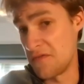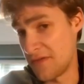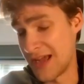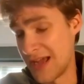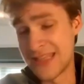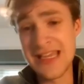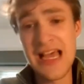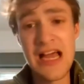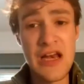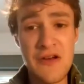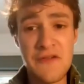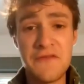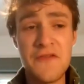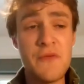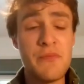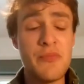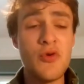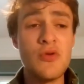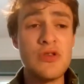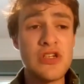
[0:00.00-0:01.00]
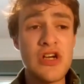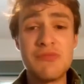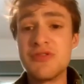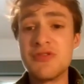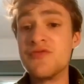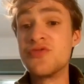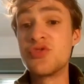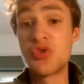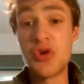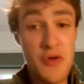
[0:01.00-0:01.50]
Italian football in terms
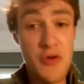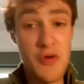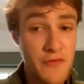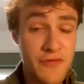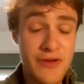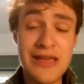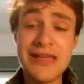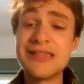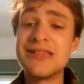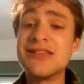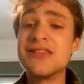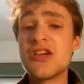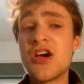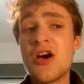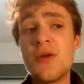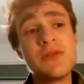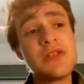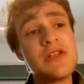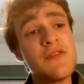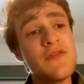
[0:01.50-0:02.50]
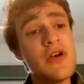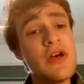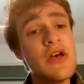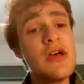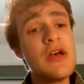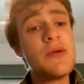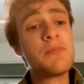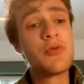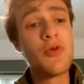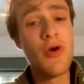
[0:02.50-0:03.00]
of trophies, in terms of
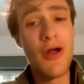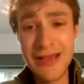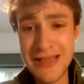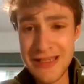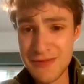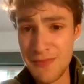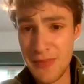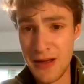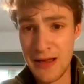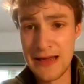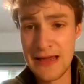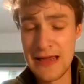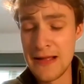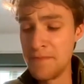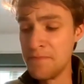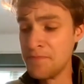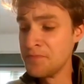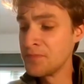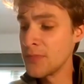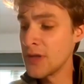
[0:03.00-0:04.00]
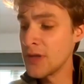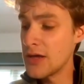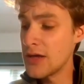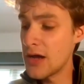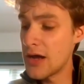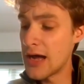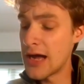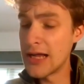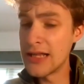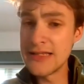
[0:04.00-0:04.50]
prize money.
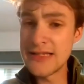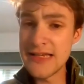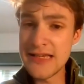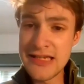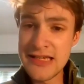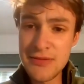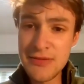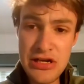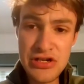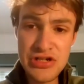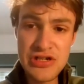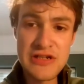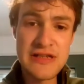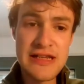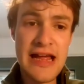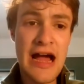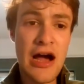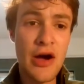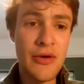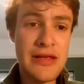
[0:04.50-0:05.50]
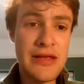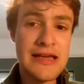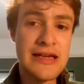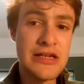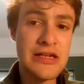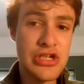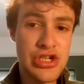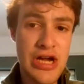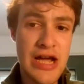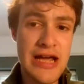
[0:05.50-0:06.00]
And it's going to be interesting to see how he
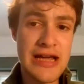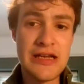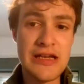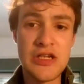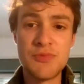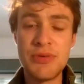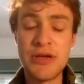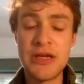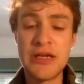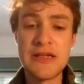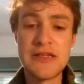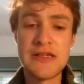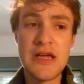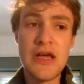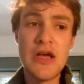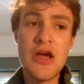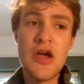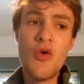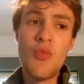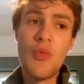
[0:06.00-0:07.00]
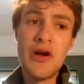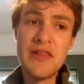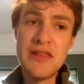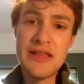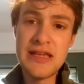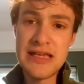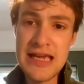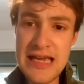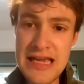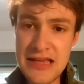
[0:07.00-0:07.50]
can change, because one of the
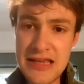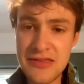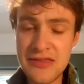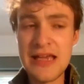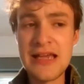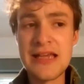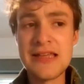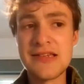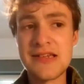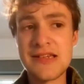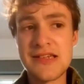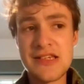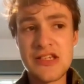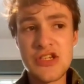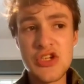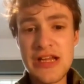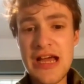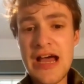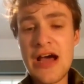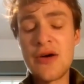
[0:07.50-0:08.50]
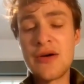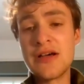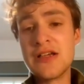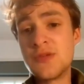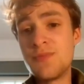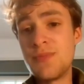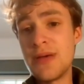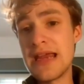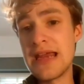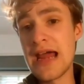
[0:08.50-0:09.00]
key things that stood out
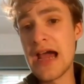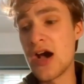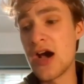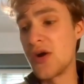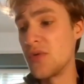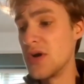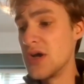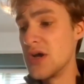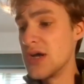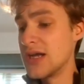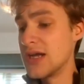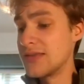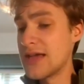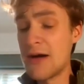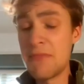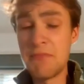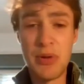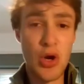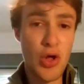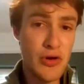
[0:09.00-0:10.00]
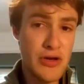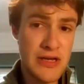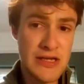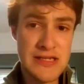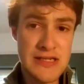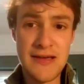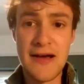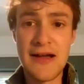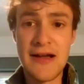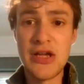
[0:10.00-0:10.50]
has been how that Bologna
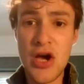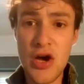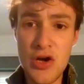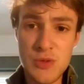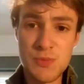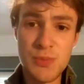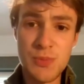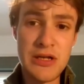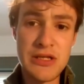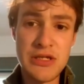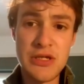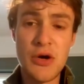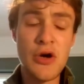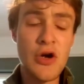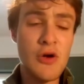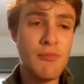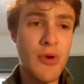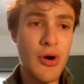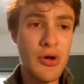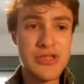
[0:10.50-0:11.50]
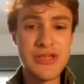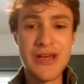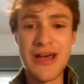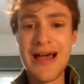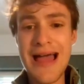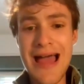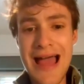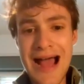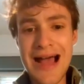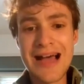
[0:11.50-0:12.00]
side, coached by Thiago Motta,
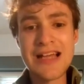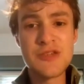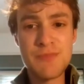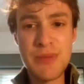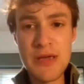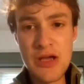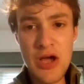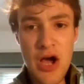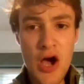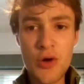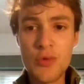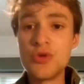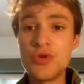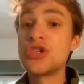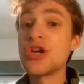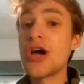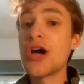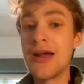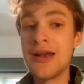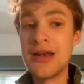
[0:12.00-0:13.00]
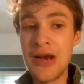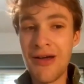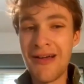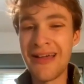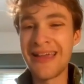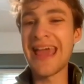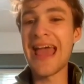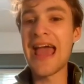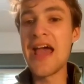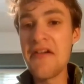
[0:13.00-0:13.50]
has been coached
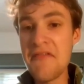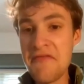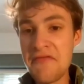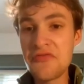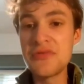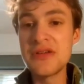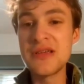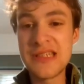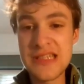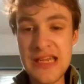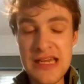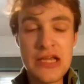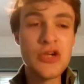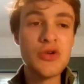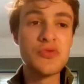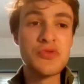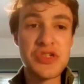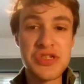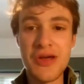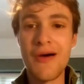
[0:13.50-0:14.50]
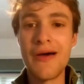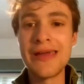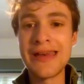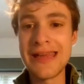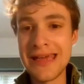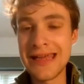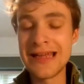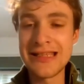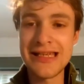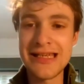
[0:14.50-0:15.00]
unlike every single side
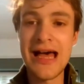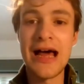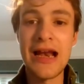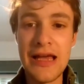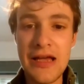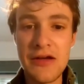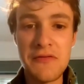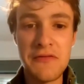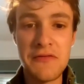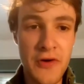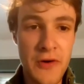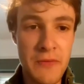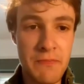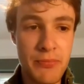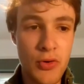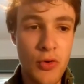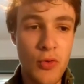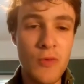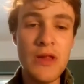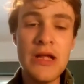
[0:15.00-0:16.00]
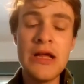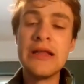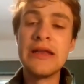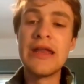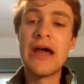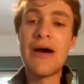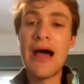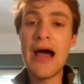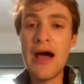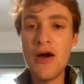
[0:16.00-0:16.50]
in Italian football.
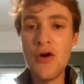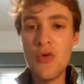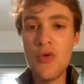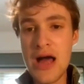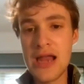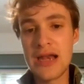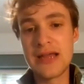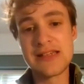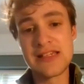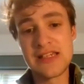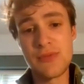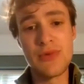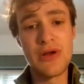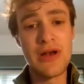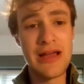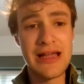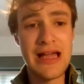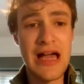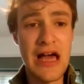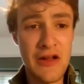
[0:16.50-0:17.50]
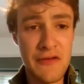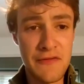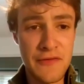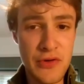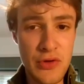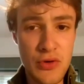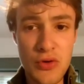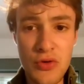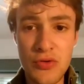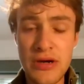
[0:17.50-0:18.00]
Now, how well is someone like
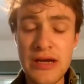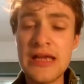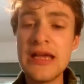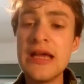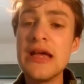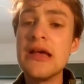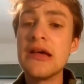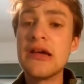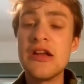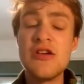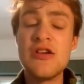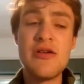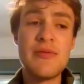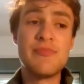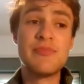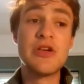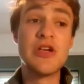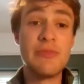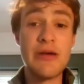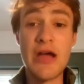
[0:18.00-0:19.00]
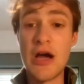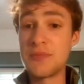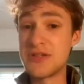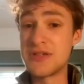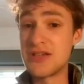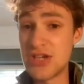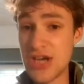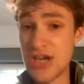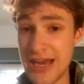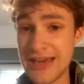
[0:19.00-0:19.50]
Calafiori going to be able
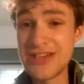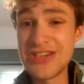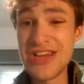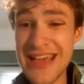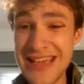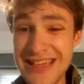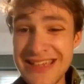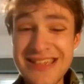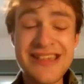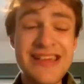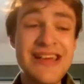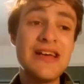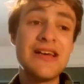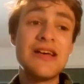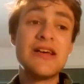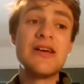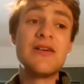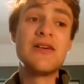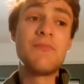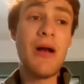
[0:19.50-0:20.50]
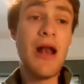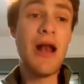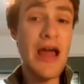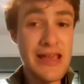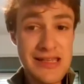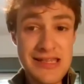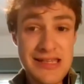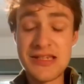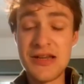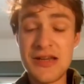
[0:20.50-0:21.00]
to change his
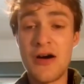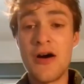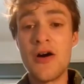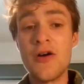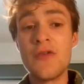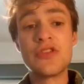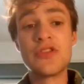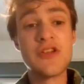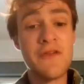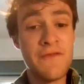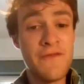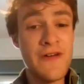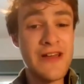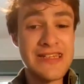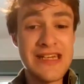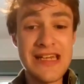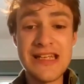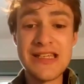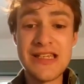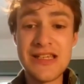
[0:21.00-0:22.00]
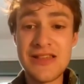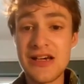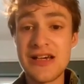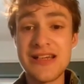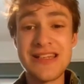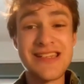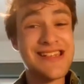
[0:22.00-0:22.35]
play style to fit into the